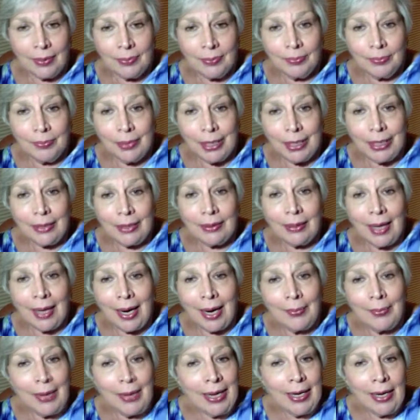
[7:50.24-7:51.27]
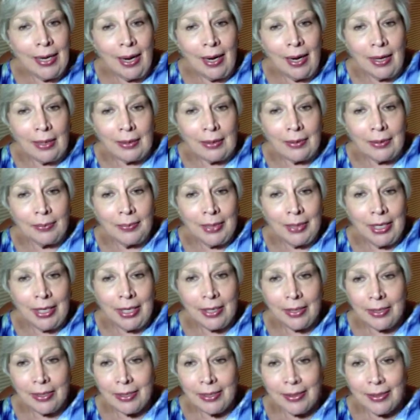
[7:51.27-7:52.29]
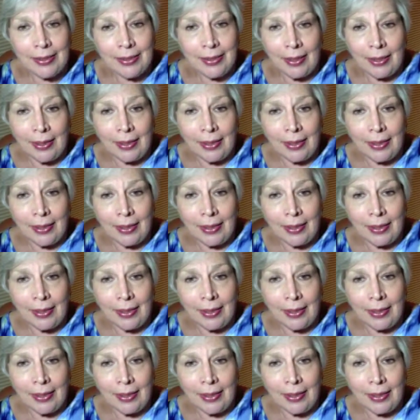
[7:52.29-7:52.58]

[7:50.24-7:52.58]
But I may not, because